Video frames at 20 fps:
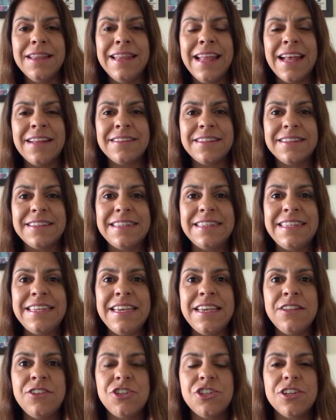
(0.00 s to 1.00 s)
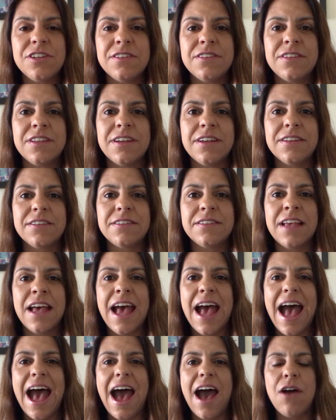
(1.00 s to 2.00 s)
that teaches us
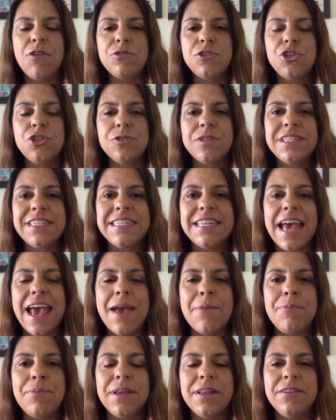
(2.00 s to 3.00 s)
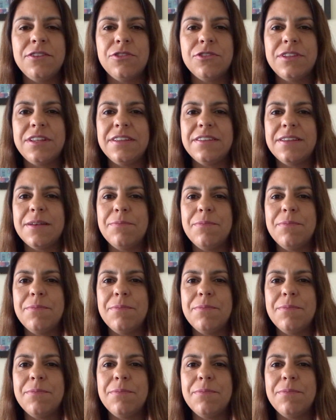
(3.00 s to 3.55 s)
how to tap into this